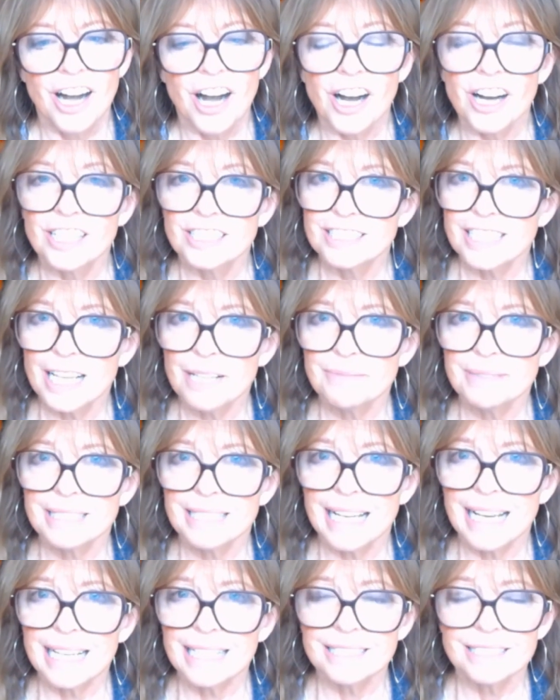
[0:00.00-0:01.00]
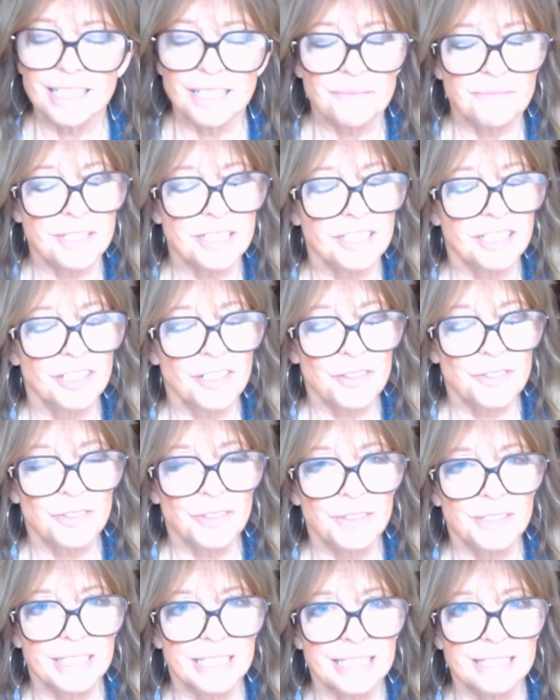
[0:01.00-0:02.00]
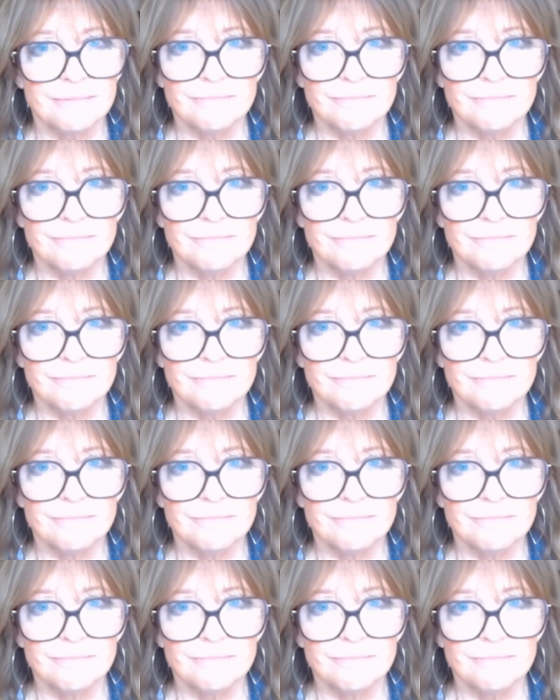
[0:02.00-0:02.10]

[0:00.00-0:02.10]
On top of that, I'm just going to throw it in,